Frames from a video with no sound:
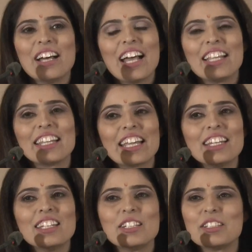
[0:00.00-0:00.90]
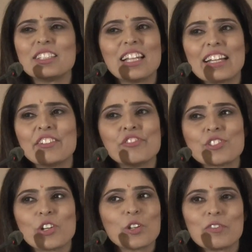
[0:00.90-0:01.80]
And then life was
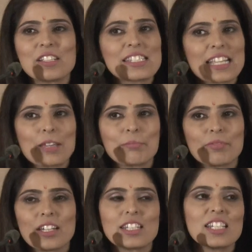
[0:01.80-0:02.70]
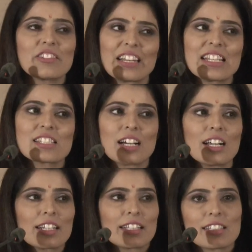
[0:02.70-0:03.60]
not always same. It didn't really
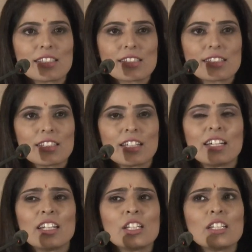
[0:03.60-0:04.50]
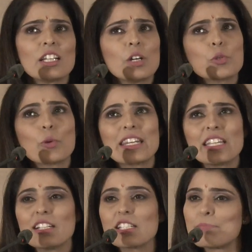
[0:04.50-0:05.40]
start like this. Around 20
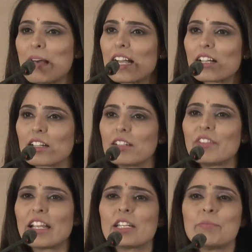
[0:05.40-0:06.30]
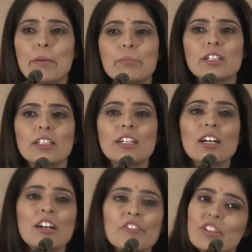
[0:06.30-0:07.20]
years back, when I remember,
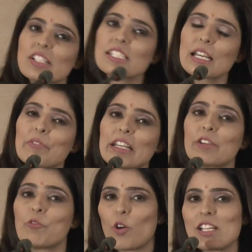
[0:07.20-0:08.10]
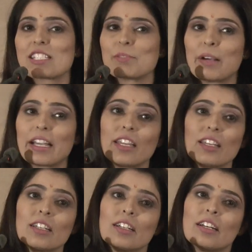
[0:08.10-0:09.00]
first time when I voiced my
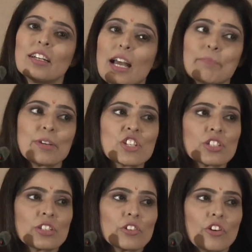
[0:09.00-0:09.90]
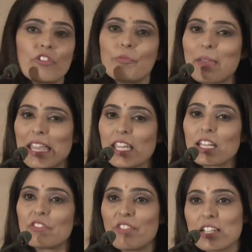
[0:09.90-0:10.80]
ambition of being
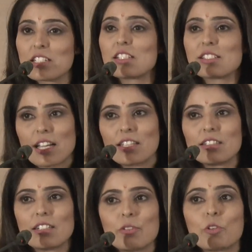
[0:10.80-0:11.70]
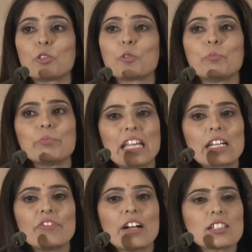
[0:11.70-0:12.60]
a fashion designer, I wanted to take
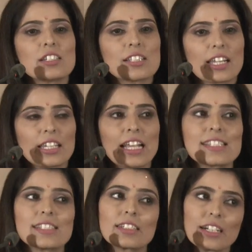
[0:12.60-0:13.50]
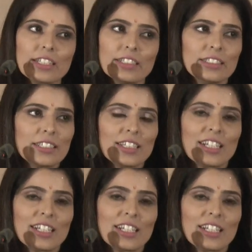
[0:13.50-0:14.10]
up fashion designing as a career.